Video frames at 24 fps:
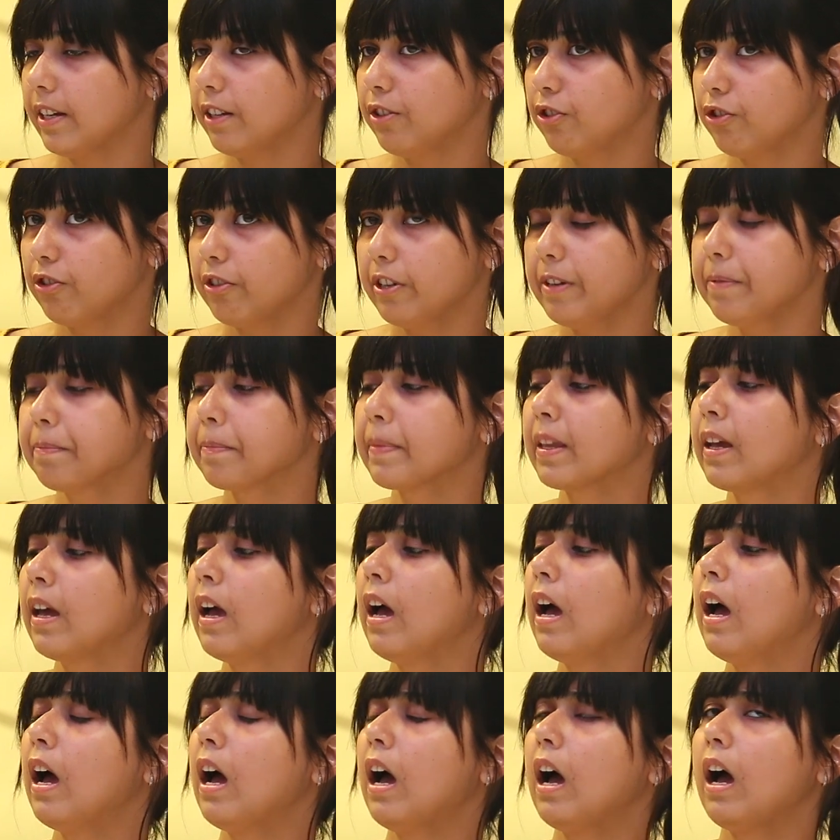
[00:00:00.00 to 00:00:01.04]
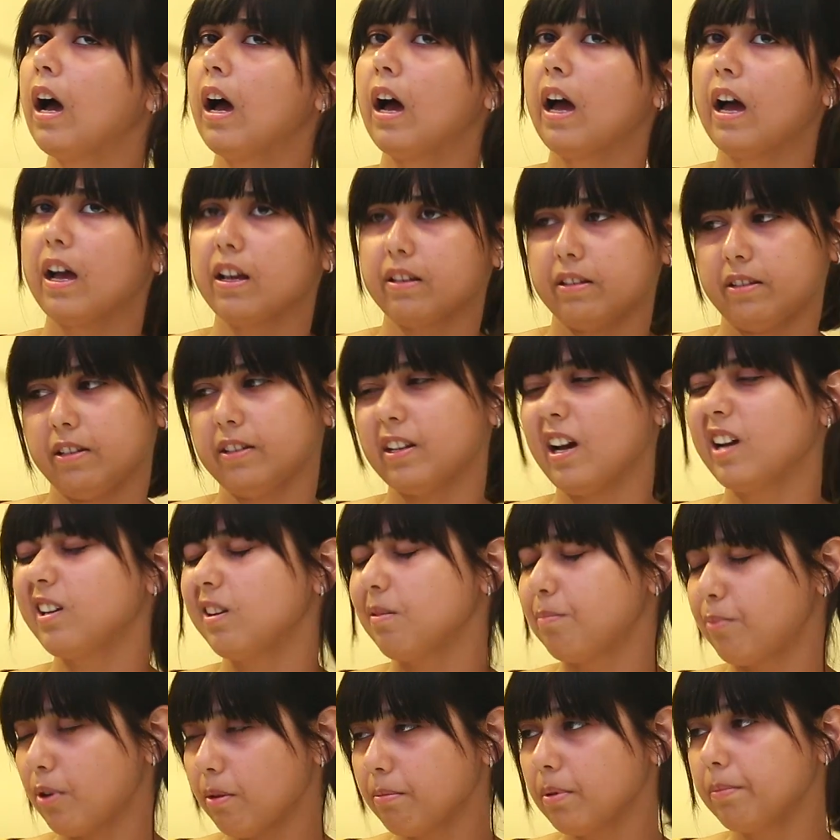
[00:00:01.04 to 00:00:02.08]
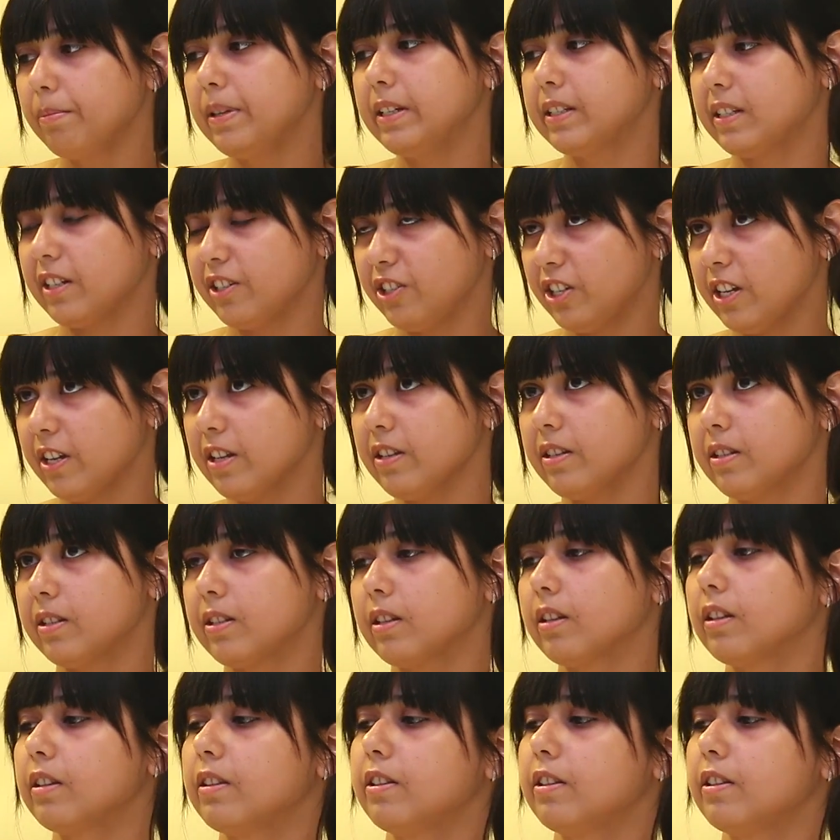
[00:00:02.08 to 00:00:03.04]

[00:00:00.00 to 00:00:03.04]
Century. As the title probably suggests,